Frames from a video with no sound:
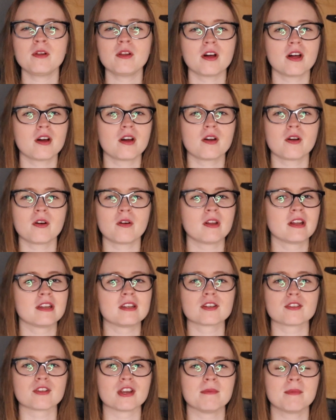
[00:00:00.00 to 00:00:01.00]
all
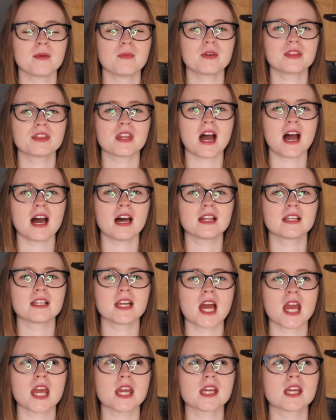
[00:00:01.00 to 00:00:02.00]
in agreement with that?
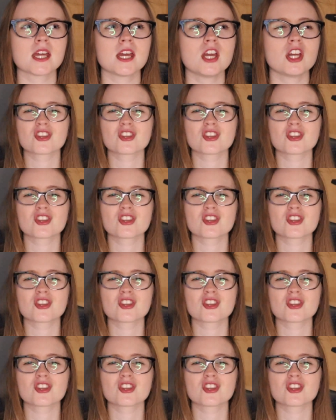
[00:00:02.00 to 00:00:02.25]
Like,